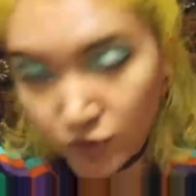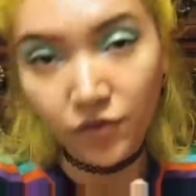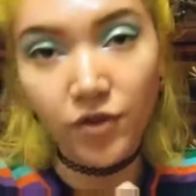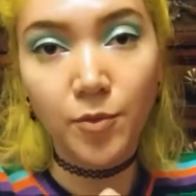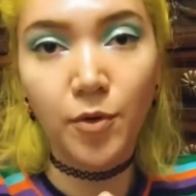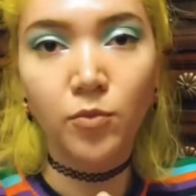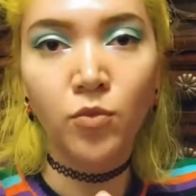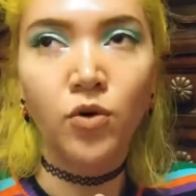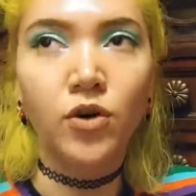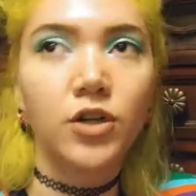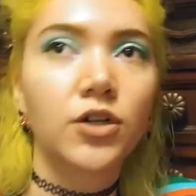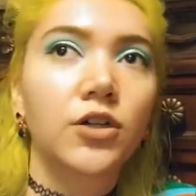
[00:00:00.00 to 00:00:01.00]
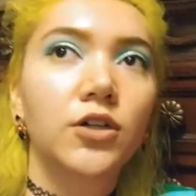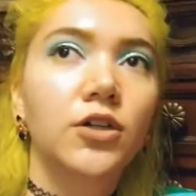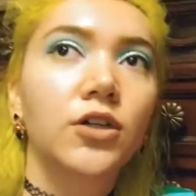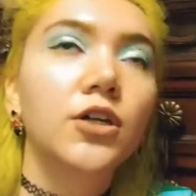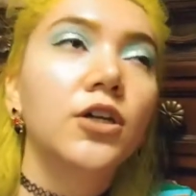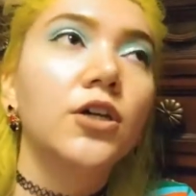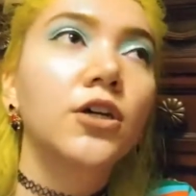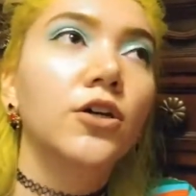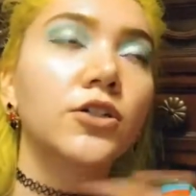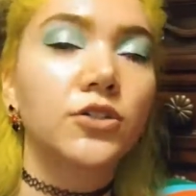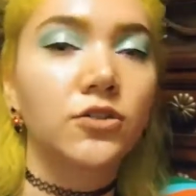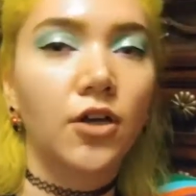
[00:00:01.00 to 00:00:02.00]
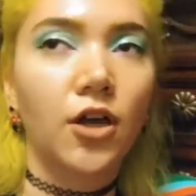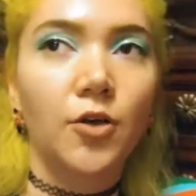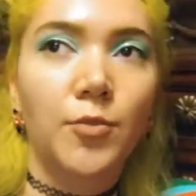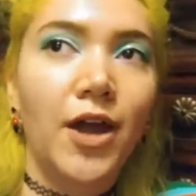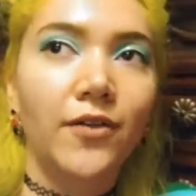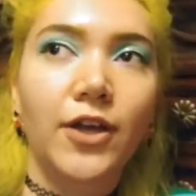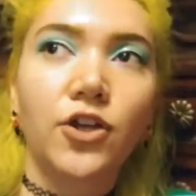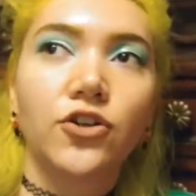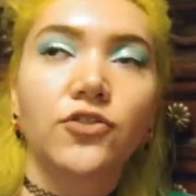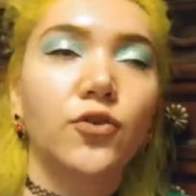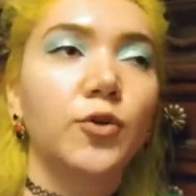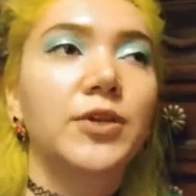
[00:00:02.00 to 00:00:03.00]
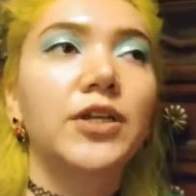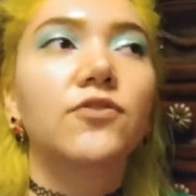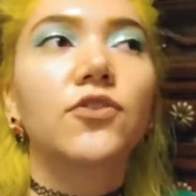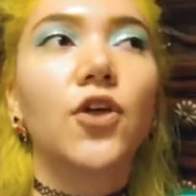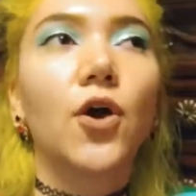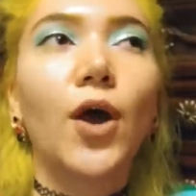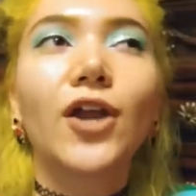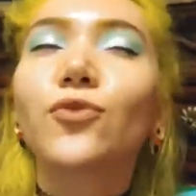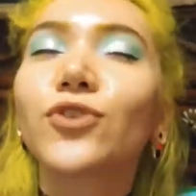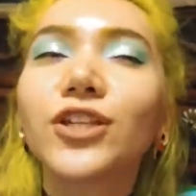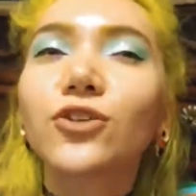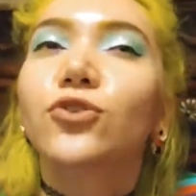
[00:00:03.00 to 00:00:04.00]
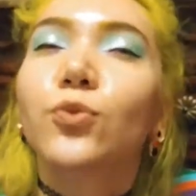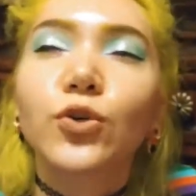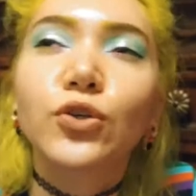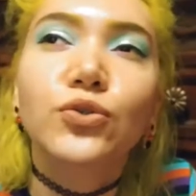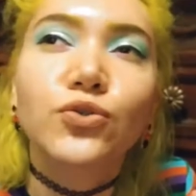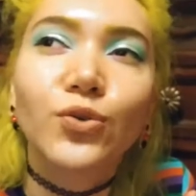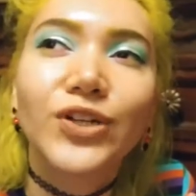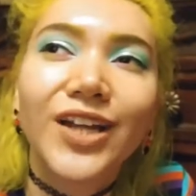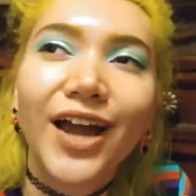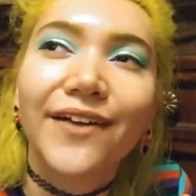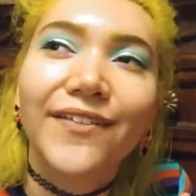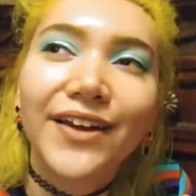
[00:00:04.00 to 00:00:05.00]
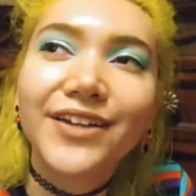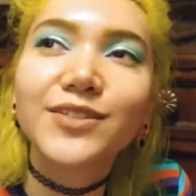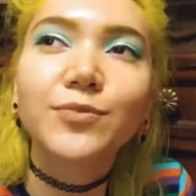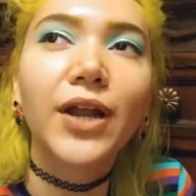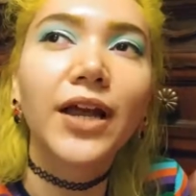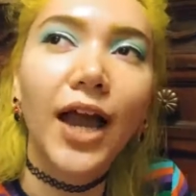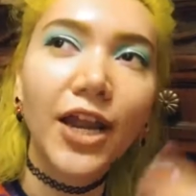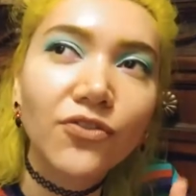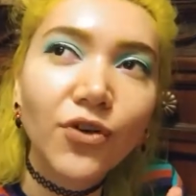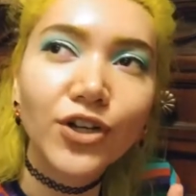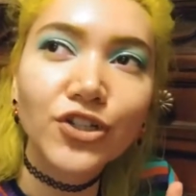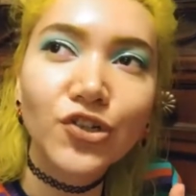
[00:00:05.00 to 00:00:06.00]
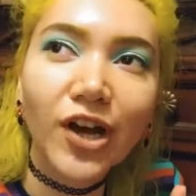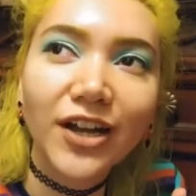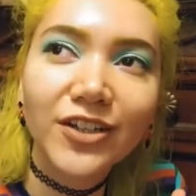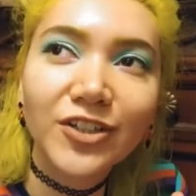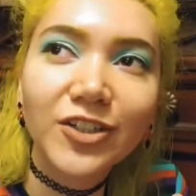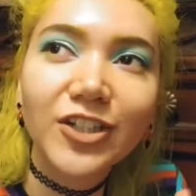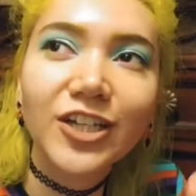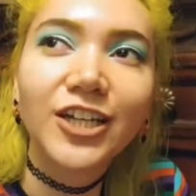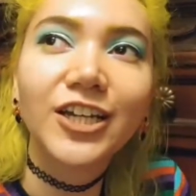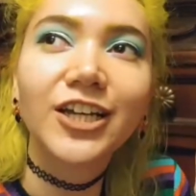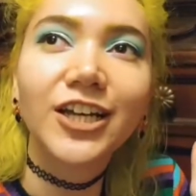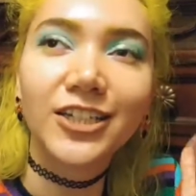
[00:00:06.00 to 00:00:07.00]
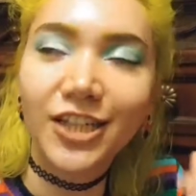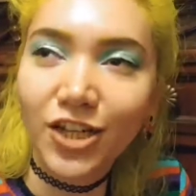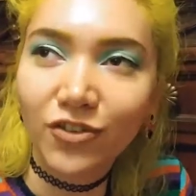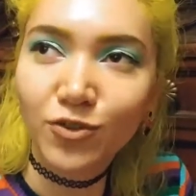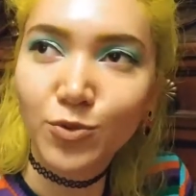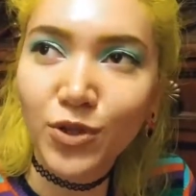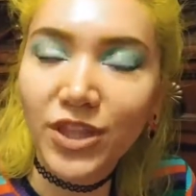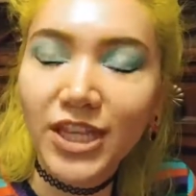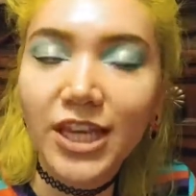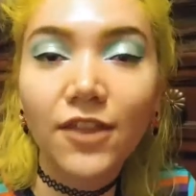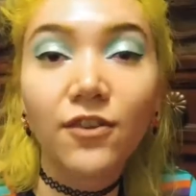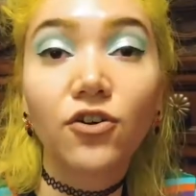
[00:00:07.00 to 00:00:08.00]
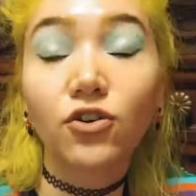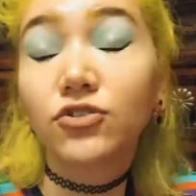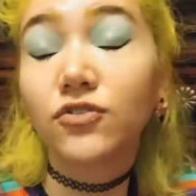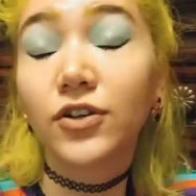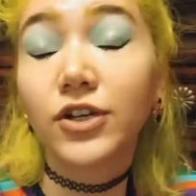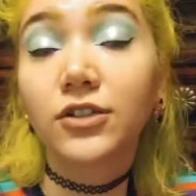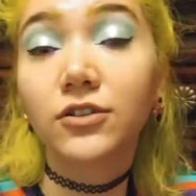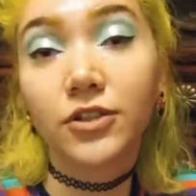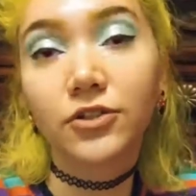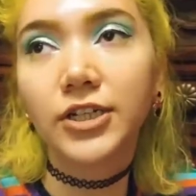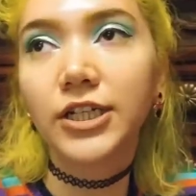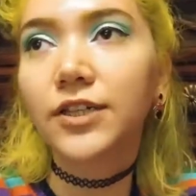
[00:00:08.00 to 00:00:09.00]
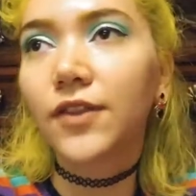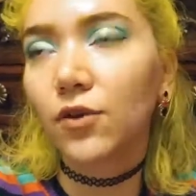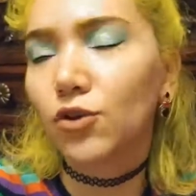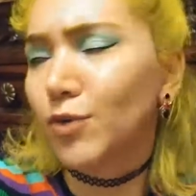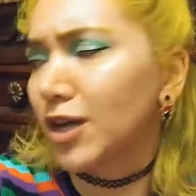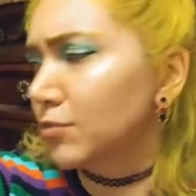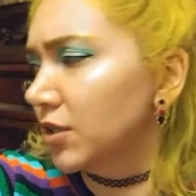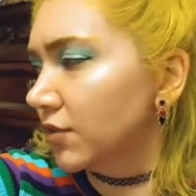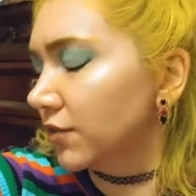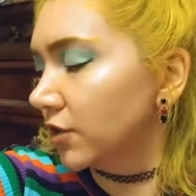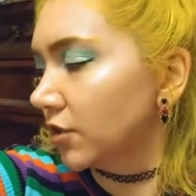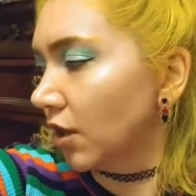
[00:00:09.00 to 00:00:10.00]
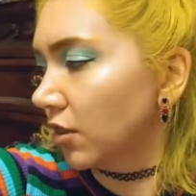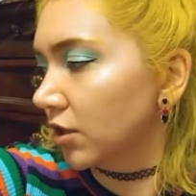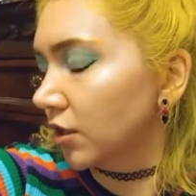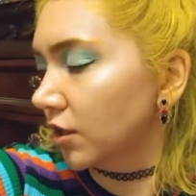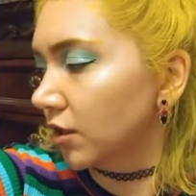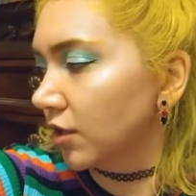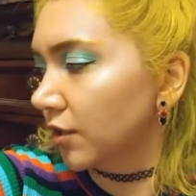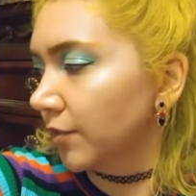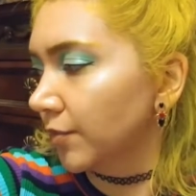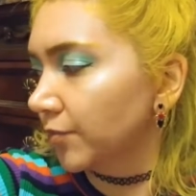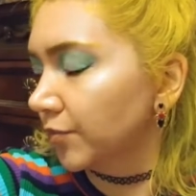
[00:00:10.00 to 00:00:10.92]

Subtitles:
2 of them are more highlighters for me, even though I don't really use green highlights, but I kind of want to try it and get comfortable with it. And they're also very glittery. They remind me of another